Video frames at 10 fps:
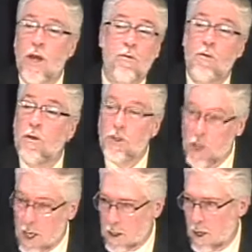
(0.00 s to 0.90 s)
ever
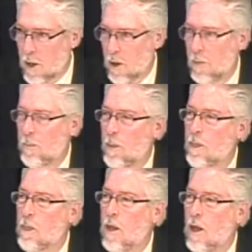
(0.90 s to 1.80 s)
visiting there.
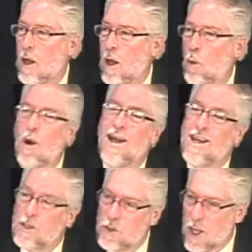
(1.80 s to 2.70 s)
Why
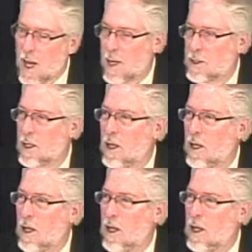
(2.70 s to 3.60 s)
is that?
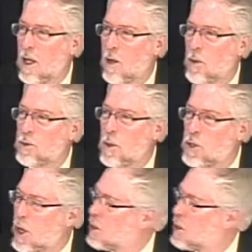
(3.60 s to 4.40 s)
Well, as we talked